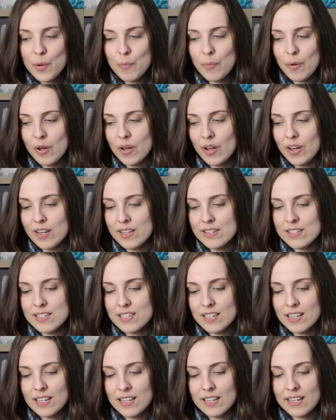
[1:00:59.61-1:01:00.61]
but
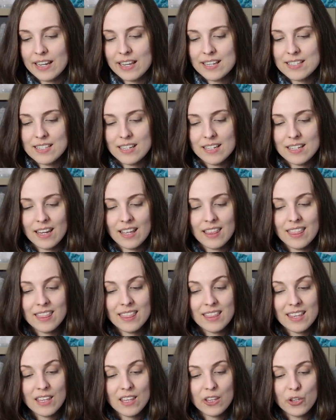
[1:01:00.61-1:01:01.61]
uh, like I said, I
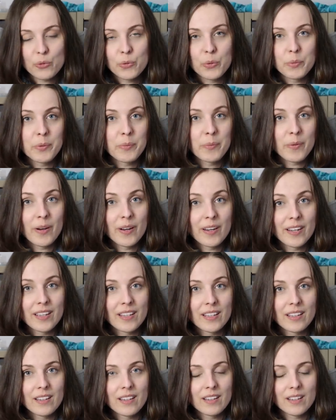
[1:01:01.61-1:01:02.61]
think it will be
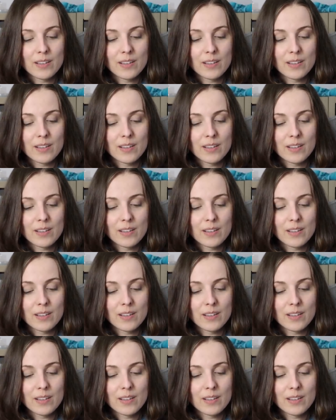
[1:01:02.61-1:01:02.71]
my